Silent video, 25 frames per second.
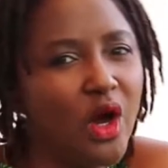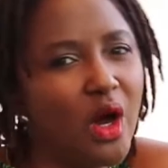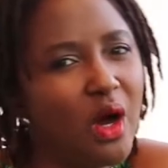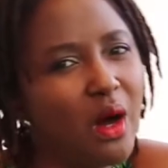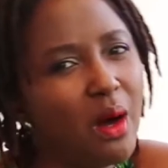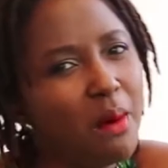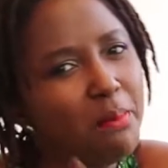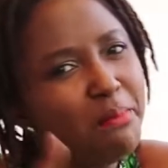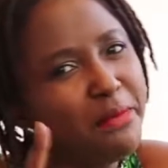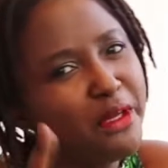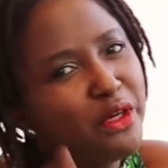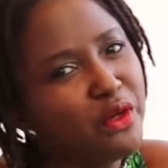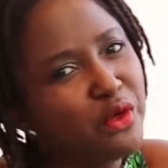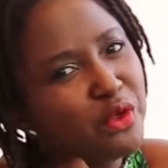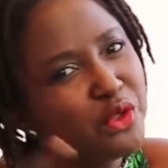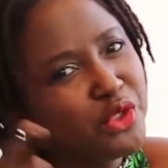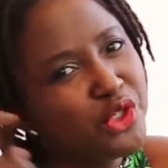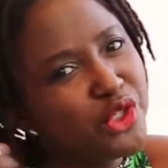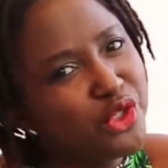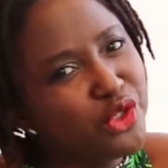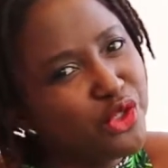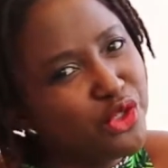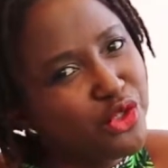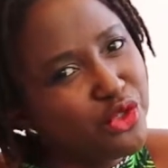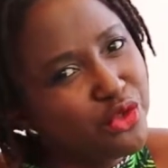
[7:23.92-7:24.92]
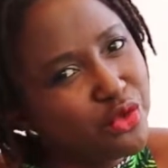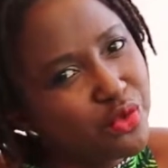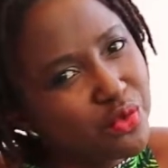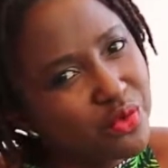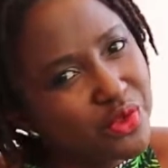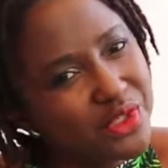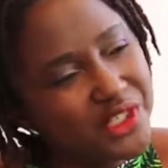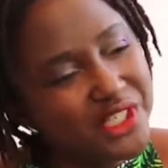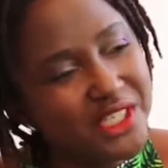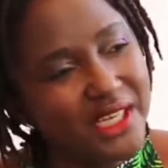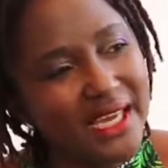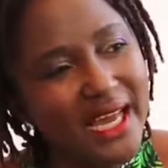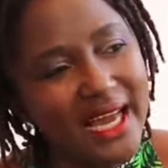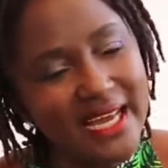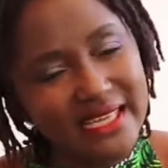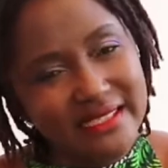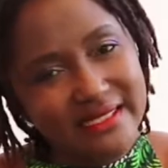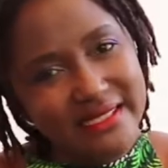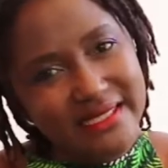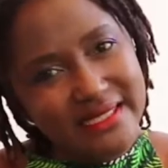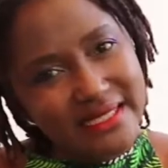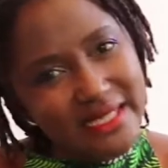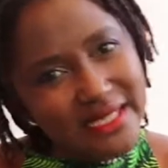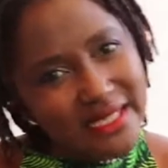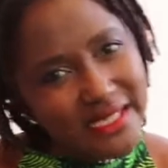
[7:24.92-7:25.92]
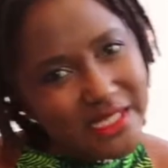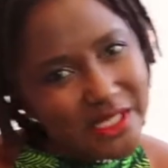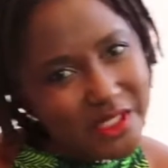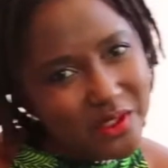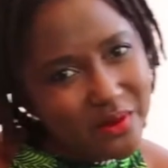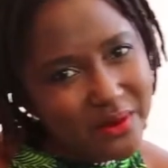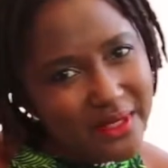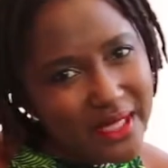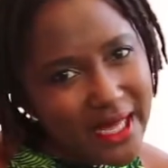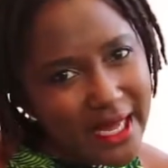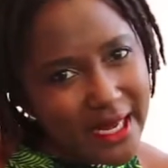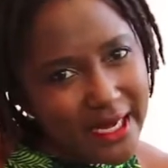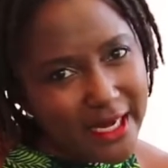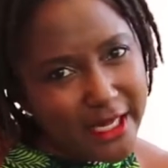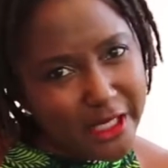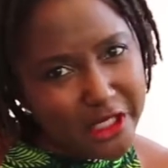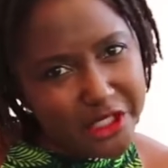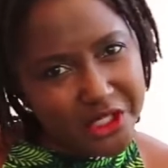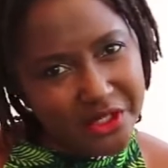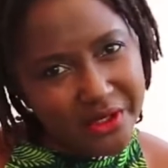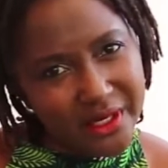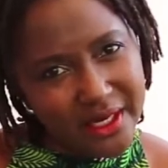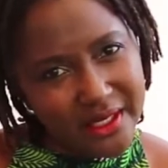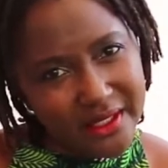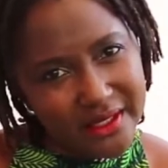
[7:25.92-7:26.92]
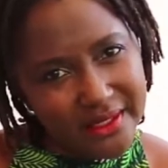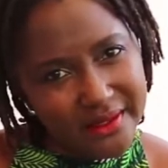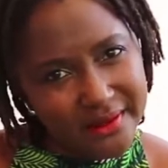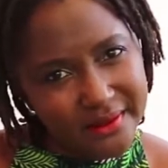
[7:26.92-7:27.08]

Unbeknownst to you, she has dealings with that lecturer.